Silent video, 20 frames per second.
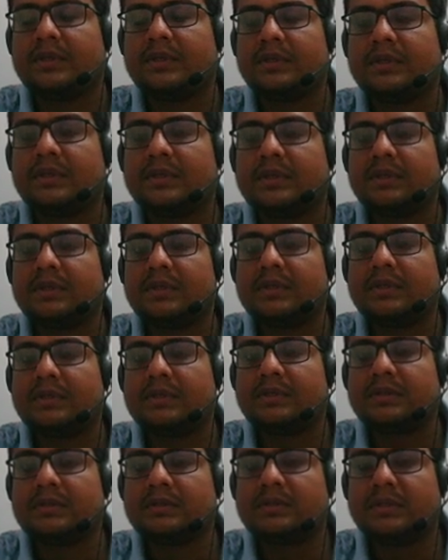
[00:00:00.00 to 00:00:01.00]

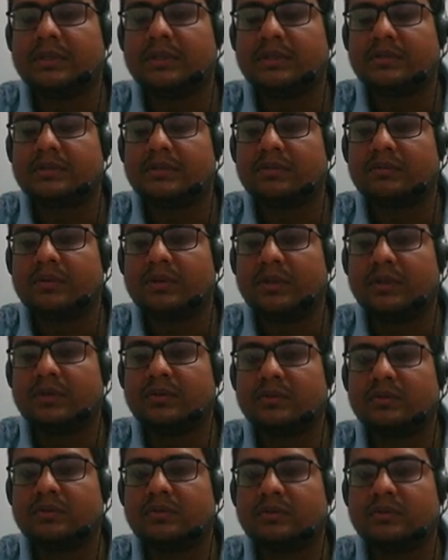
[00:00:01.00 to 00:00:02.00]
that is equal
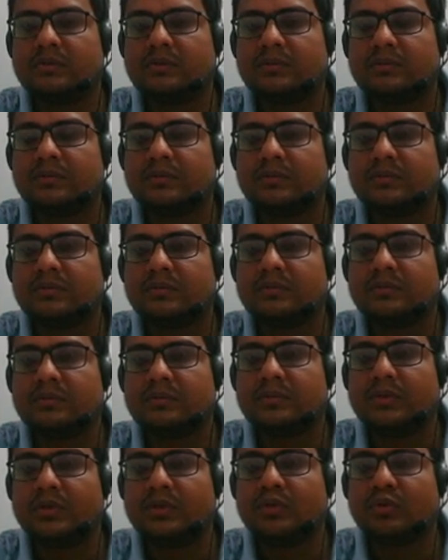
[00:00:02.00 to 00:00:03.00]
to
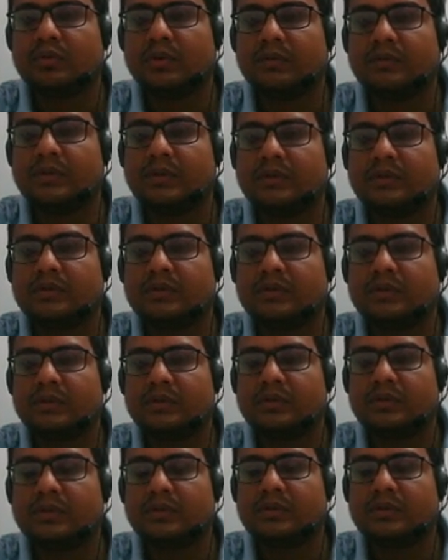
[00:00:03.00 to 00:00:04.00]
cube of this,
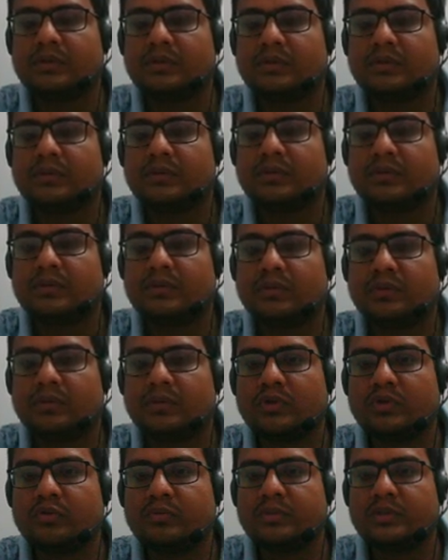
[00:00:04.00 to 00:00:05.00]
so 2
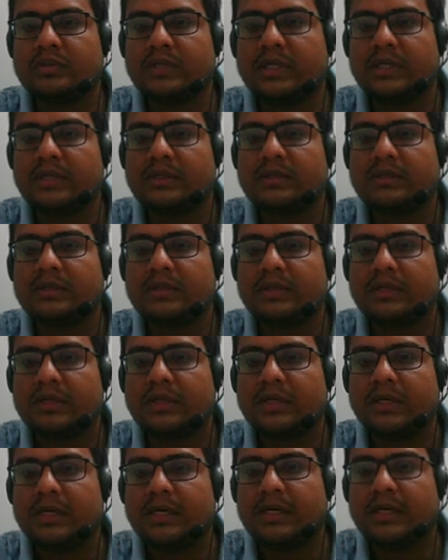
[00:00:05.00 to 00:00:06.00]
cube is 8,
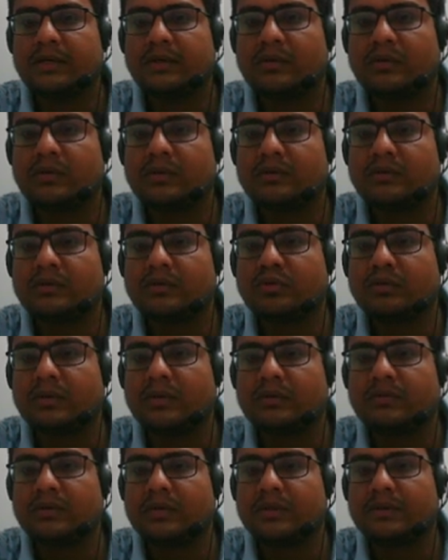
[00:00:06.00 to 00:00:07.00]
8 cos cube
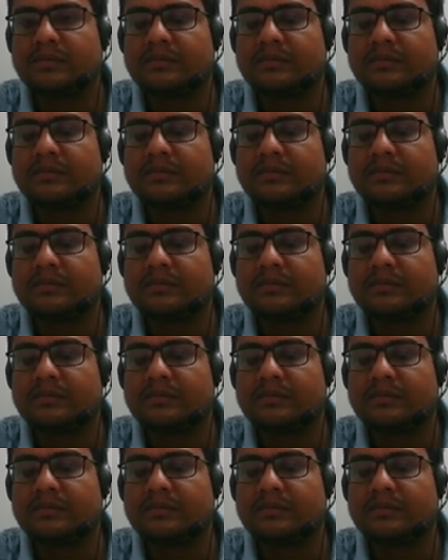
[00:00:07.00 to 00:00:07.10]
alpha.